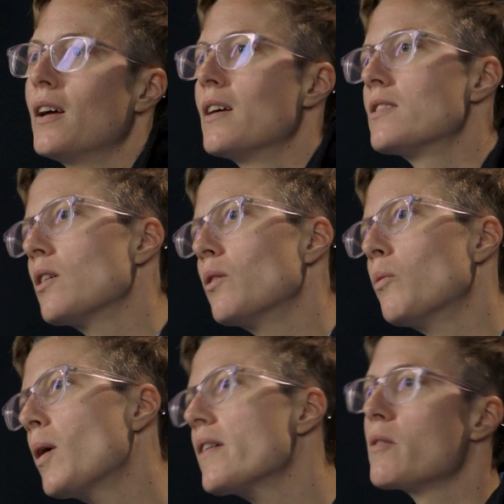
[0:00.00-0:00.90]
So
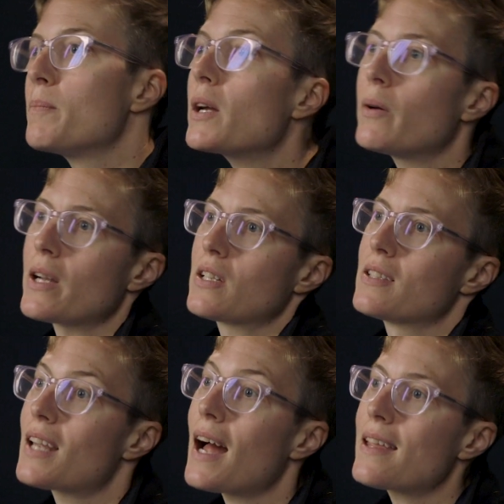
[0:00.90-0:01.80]
one of the big
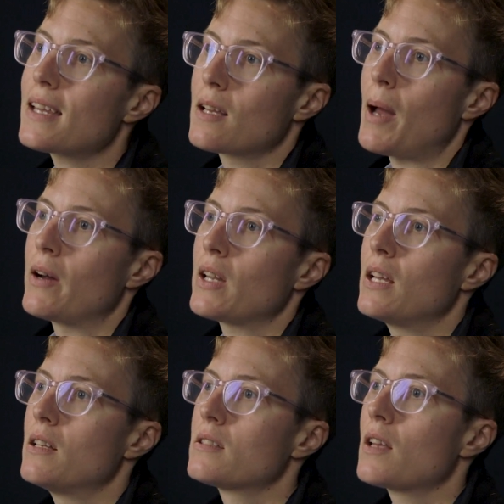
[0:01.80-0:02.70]
questions that I think about
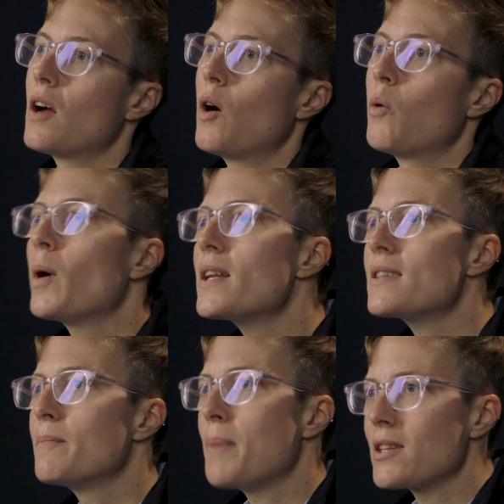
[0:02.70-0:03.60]
is, what is
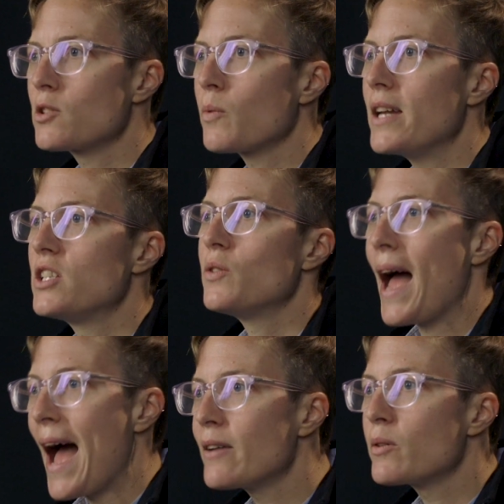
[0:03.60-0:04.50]
the best way to
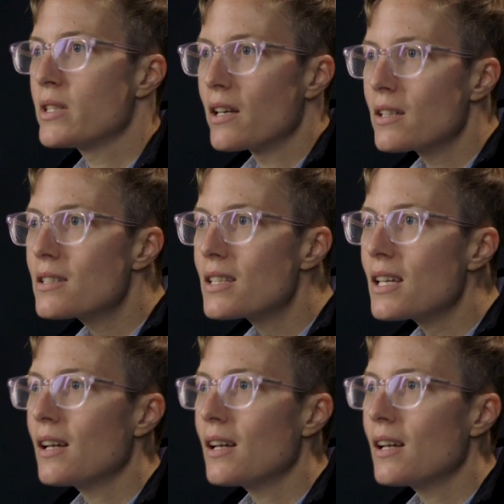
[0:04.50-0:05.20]
add redundancy